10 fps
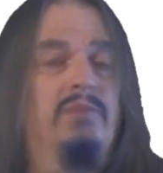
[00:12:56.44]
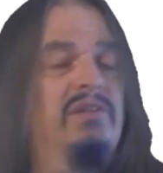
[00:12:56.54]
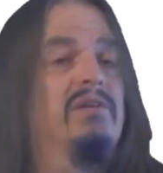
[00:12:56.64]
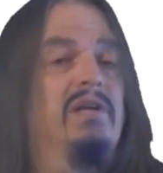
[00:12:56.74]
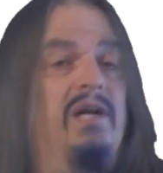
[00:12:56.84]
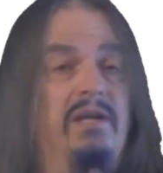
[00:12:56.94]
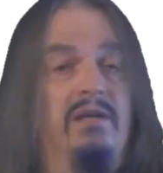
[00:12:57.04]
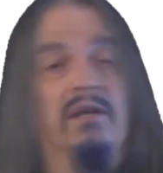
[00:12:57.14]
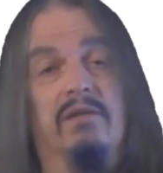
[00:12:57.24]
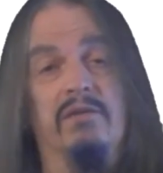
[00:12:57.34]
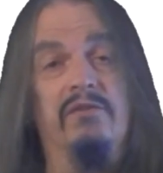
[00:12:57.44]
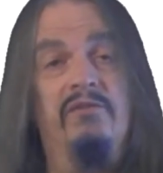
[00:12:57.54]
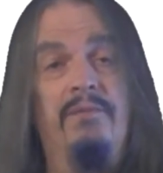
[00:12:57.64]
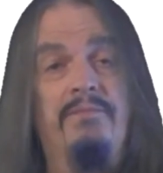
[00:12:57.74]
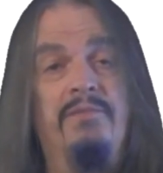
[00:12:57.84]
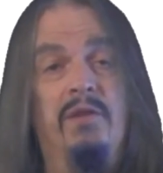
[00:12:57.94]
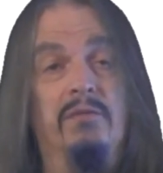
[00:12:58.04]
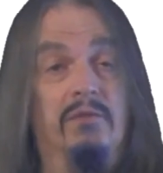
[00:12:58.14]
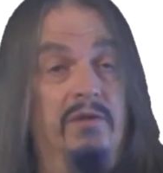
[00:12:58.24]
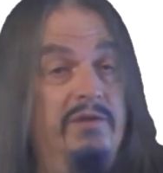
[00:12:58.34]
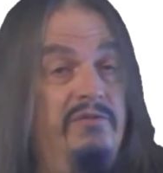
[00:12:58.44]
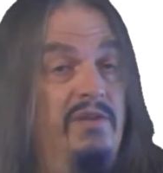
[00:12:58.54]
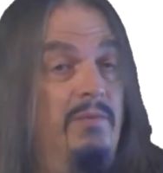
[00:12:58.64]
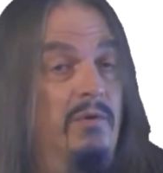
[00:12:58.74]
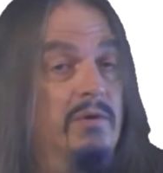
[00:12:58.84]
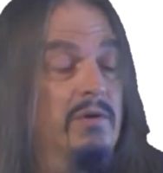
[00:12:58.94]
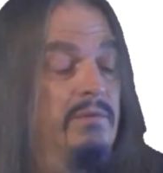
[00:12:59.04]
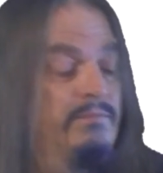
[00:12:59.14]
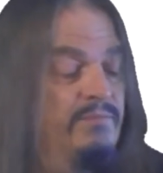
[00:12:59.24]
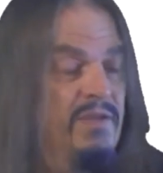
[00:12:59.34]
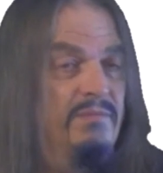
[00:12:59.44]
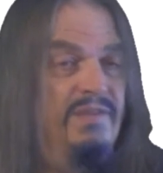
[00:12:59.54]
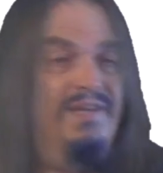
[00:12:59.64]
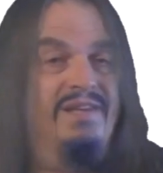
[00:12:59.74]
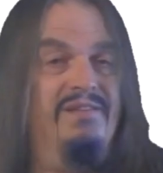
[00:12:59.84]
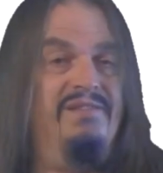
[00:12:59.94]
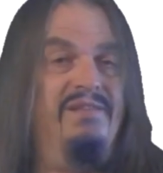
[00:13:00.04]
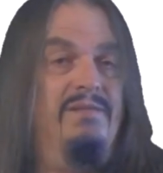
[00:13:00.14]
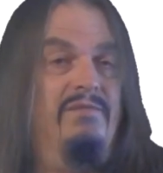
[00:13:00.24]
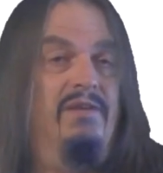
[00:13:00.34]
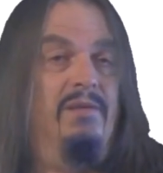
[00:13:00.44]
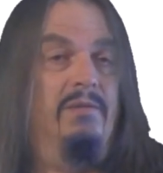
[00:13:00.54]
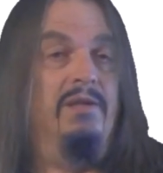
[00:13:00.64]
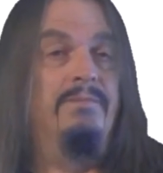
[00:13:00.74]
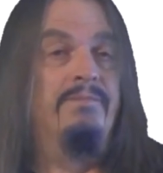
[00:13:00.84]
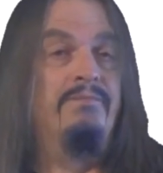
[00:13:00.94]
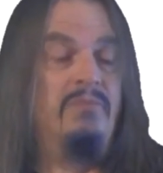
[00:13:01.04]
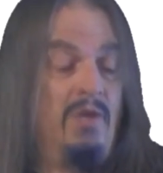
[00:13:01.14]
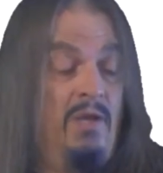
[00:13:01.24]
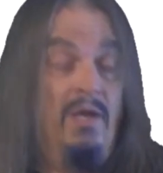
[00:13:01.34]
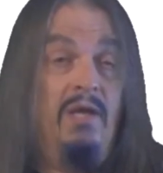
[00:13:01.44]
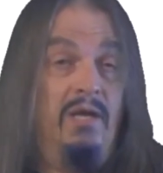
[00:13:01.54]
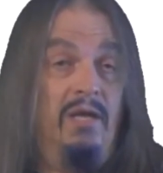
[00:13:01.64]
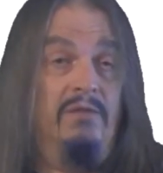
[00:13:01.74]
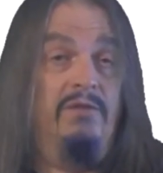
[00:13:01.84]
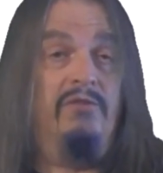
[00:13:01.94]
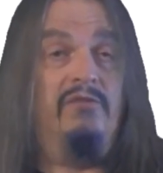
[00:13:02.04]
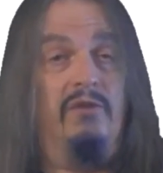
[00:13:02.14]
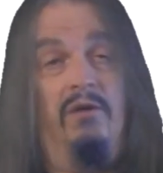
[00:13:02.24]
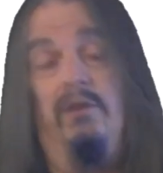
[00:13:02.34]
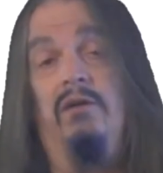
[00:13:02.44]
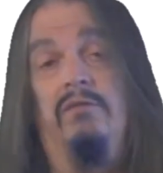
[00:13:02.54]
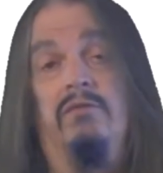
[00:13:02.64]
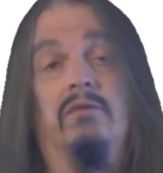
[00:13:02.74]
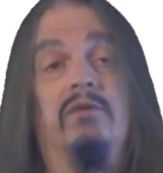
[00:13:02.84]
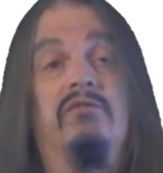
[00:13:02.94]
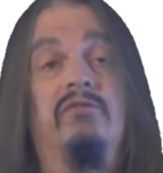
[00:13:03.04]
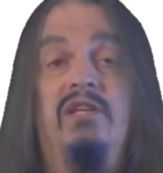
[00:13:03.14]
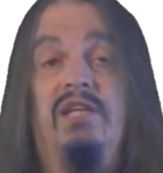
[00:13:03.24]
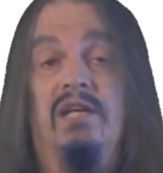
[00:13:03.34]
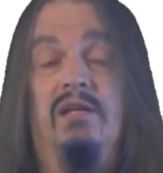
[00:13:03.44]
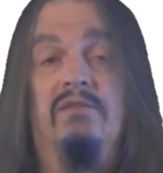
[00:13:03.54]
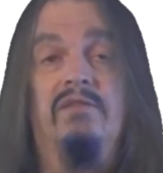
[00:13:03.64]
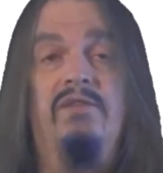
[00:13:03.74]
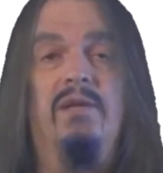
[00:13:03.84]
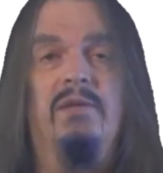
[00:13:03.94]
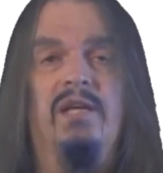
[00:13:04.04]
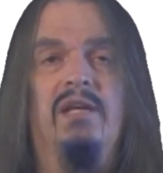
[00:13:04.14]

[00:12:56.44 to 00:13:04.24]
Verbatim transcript: but they're not elephants. They're all in the same order, but not in the same family. Elephants are, of course, in the elephant family,